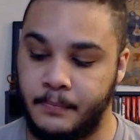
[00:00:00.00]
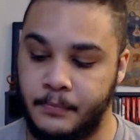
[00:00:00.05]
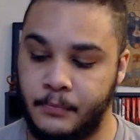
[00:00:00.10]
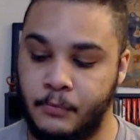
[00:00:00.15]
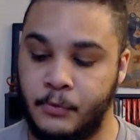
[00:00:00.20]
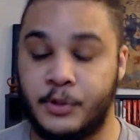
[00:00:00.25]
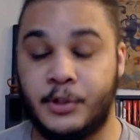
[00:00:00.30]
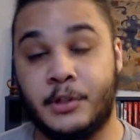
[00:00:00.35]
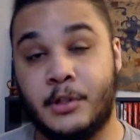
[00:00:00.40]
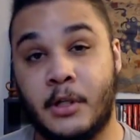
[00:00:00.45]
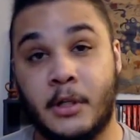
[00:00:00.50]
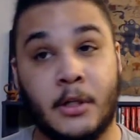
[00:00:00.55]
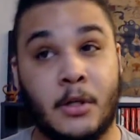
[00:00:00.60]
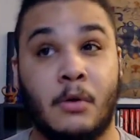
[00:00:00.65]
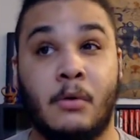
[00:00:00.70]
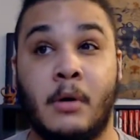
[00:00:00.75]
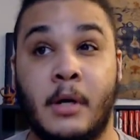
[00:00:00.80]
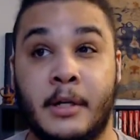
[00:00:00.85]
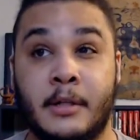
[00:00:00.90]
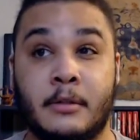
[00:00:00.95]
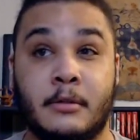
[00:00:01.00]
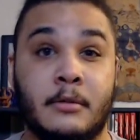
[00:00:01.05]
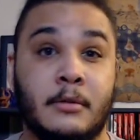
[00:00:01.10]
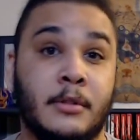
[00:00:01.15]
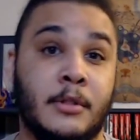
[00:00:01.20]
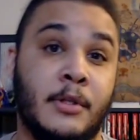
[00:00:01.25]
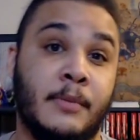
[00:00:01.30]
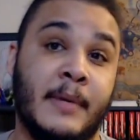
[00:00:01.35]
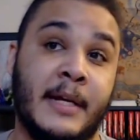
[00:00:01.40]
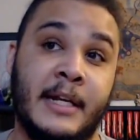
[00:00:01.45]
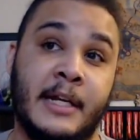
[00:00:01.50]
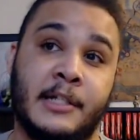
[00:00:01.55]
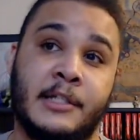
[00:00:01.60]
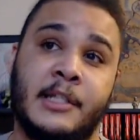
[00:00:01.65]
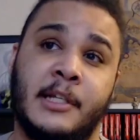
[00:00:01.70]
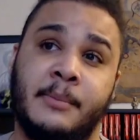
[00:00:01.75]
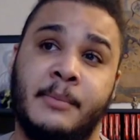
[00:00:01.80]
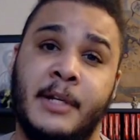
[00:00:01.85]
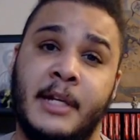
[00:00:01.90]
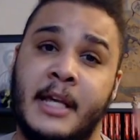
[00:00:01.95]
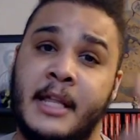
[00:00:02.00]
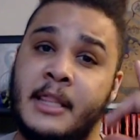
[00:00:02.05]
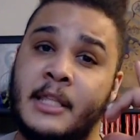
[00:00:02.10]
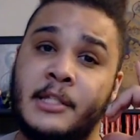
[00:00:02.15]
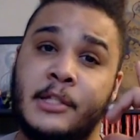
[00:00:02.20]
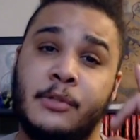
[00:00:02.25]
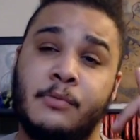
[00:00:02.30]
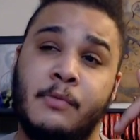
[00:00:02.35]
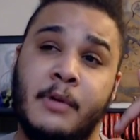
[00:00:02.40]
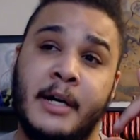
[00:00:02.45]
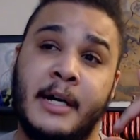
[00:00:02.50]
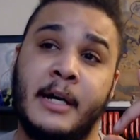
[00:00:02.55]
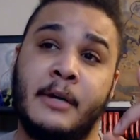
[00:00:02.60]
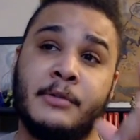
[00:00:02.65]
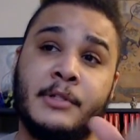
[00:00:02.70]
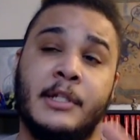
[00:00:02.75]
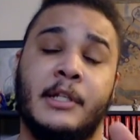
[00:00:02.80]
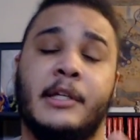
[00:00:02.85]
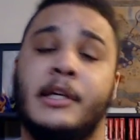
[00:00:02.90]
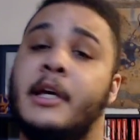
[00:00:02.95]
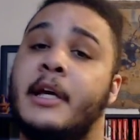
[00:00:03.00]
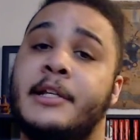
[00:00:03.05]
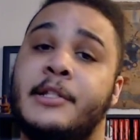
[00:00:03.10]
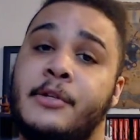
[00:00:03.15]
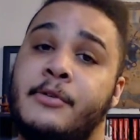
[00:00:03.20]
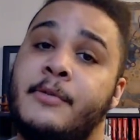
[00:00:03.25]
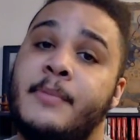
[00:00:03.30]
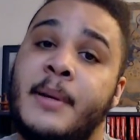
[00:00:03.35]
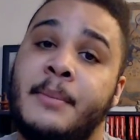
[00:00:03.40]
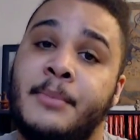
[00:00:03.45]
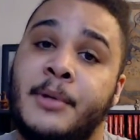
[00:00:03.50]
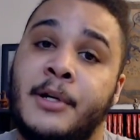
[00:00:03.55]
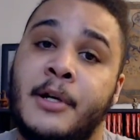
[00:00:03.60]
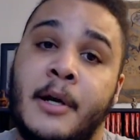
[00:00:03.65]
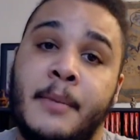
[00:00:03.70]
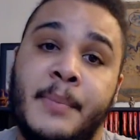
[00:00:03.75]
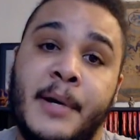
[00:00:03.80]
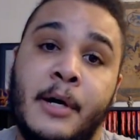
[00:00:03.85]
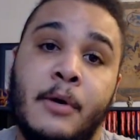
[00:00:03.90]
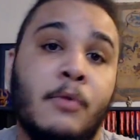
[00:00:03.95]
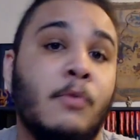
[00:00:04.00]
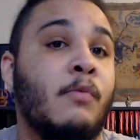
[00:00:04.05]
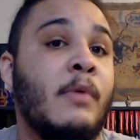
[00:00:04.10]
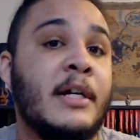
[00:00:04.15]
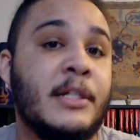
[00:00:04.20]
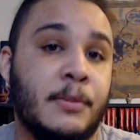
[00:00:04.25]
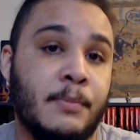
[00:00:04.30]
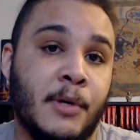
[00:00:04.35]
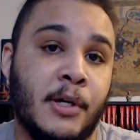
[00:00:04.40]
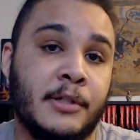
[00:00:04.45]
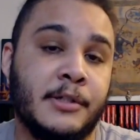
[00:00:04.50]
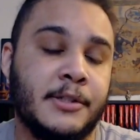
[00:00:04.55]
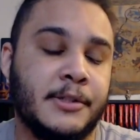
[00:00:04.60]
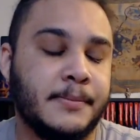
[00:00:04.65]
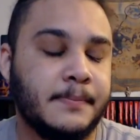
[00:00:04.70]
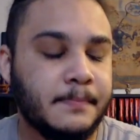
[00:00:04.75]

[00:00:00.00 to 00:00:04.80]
Which is going to go on to my next segment, and this is why I was telling you guys to remember about West March.